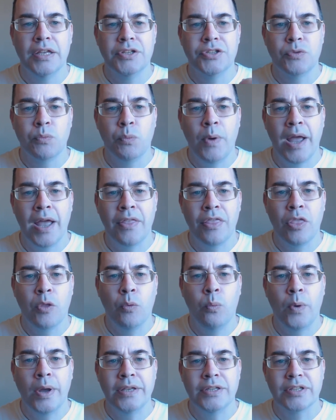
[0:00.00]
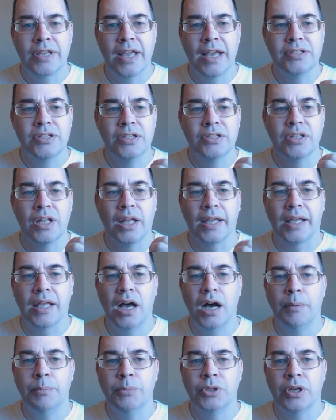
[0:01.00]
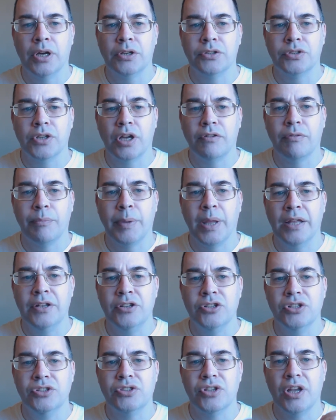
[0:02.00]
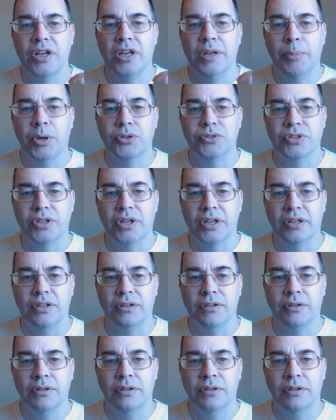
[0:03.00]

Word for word: is where the waste gases like carbon dioxide from the engines are deposited.